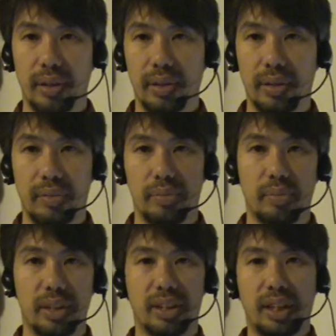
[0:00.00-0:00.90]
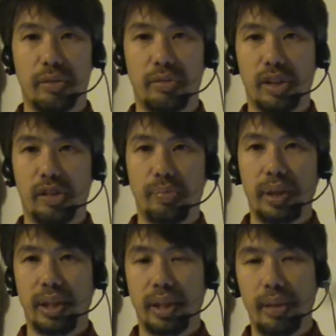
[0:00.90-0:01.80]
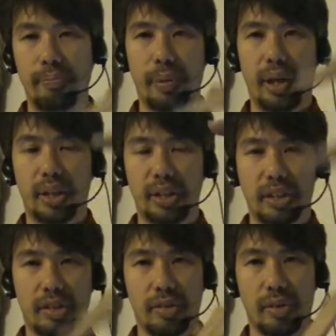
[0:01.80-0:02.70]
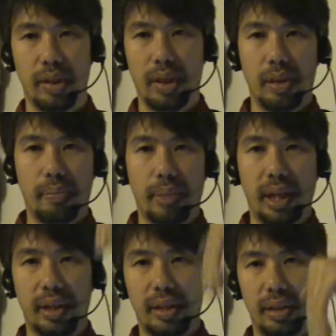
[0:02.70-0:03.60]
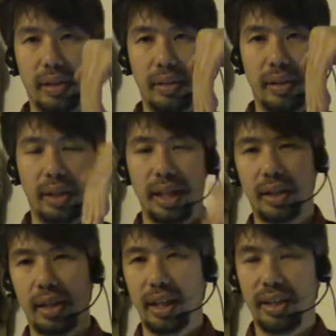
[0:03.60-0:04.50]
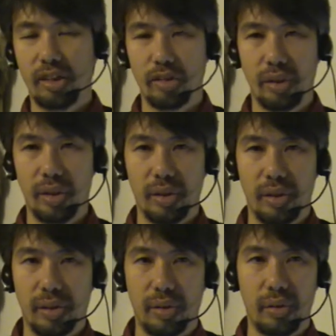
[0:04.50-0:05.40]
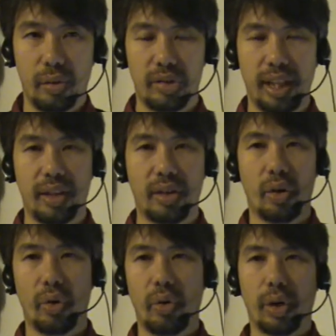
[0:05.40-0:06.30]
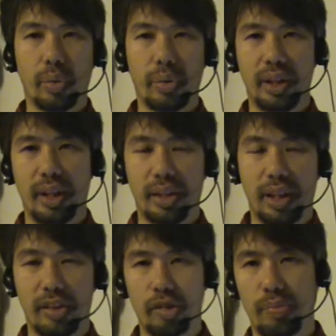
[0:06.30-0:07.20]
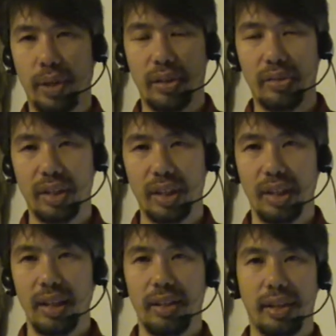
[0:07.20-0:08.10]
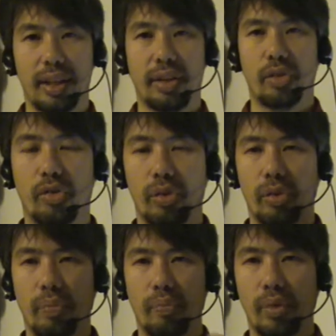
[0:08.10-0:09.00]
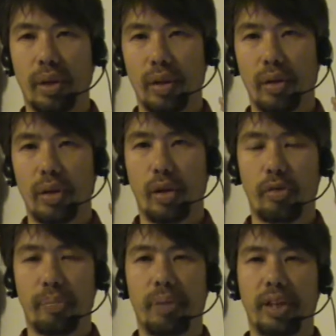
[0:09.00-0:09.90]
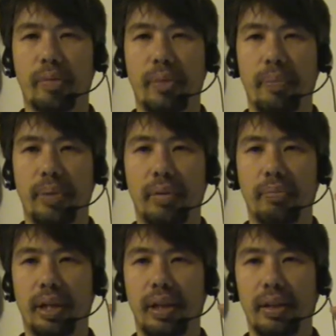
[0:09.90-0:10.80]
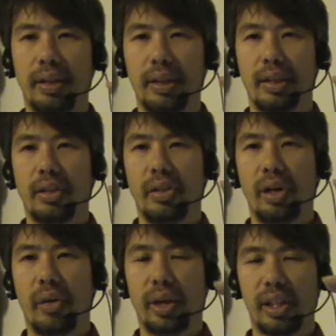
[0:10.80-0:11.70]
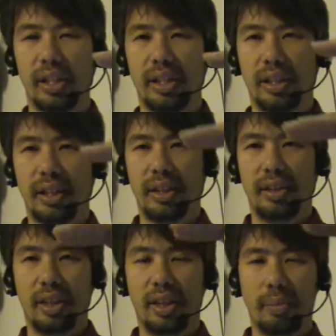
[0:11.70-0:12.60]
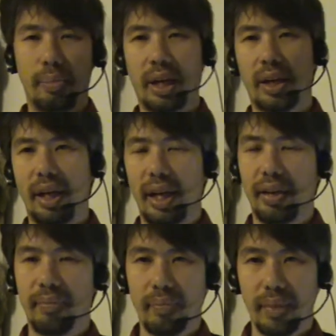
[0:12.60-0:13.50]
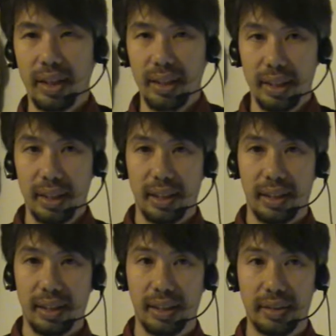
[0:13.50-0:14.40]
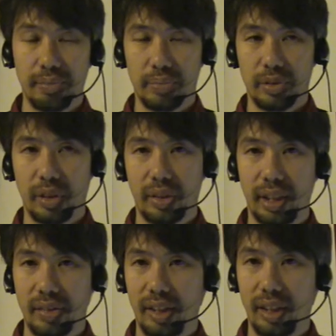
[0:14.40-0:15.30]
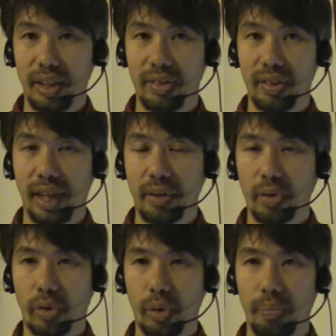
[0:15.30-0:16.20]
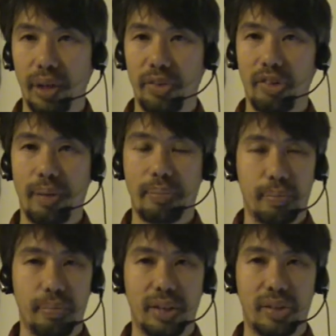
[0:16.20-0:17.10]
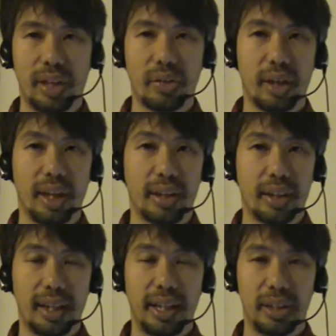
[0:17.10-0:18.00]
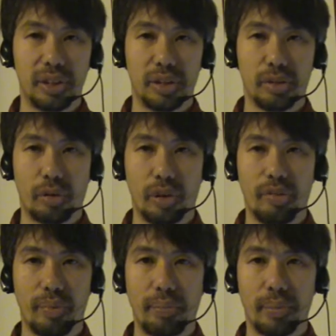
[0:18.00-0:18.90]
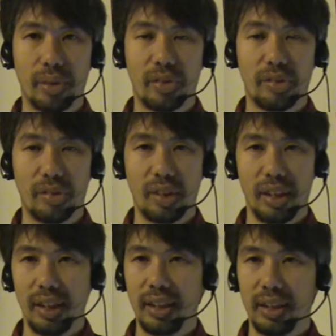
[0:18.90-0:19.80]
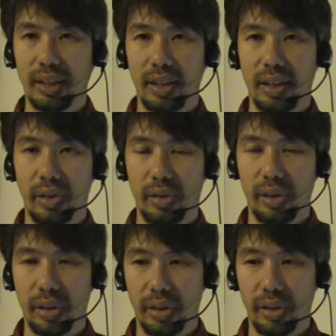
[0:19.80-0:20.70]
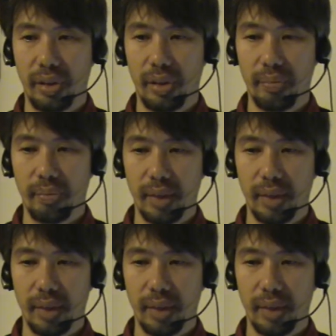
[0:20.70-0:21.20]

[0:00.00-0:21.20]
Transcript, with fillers: uh, instead of just being imparted by the uh, incarnating uh, or taken along with the incarnating spirit they also go from bottom up and be nourished in, in a bloodline um, so that indeed an egregore builds up better inc incarnations for its members uh, on the earth